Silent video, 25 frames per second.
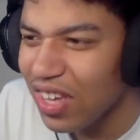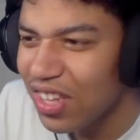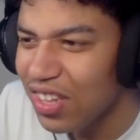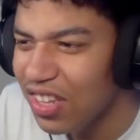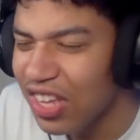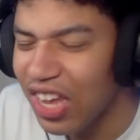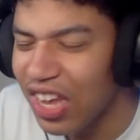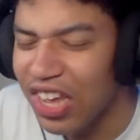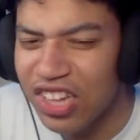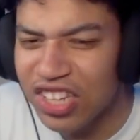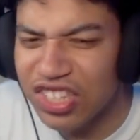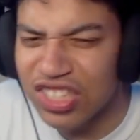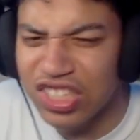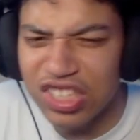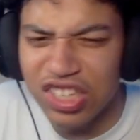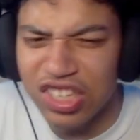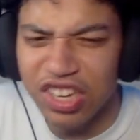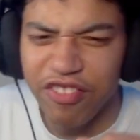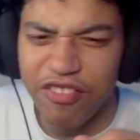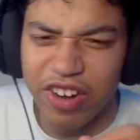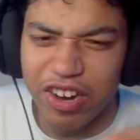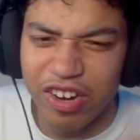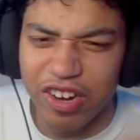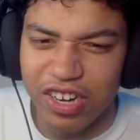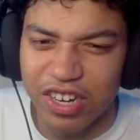Yeah, this is a
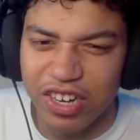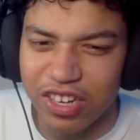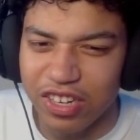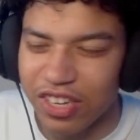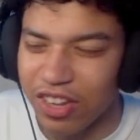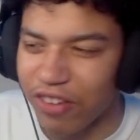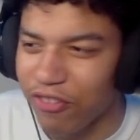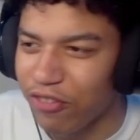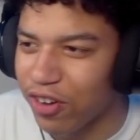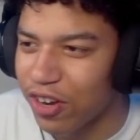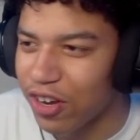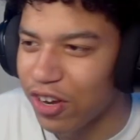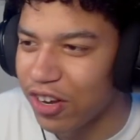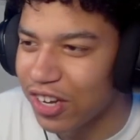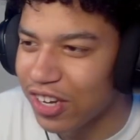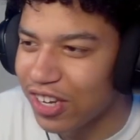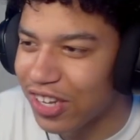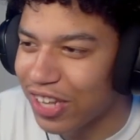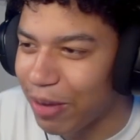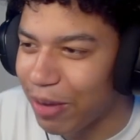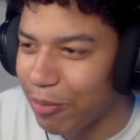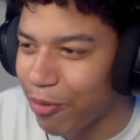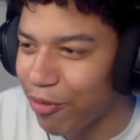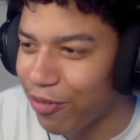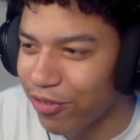very different
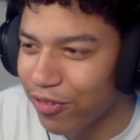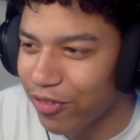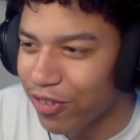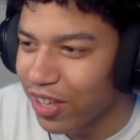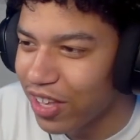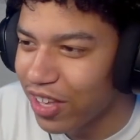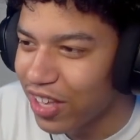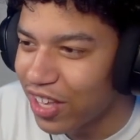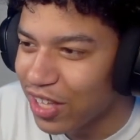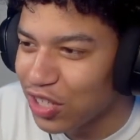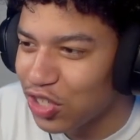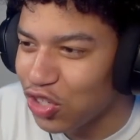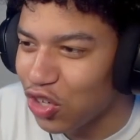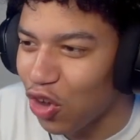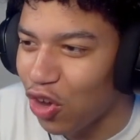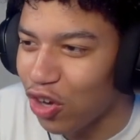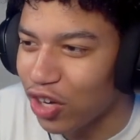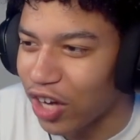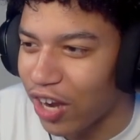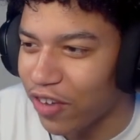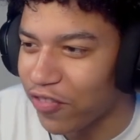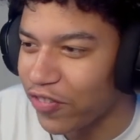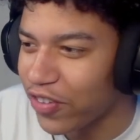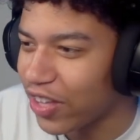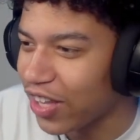type of song,
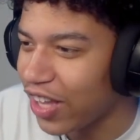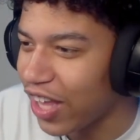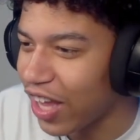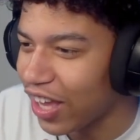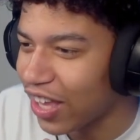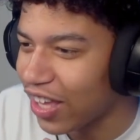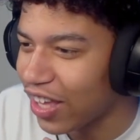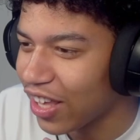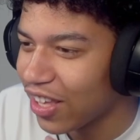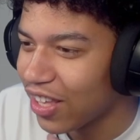I feel like.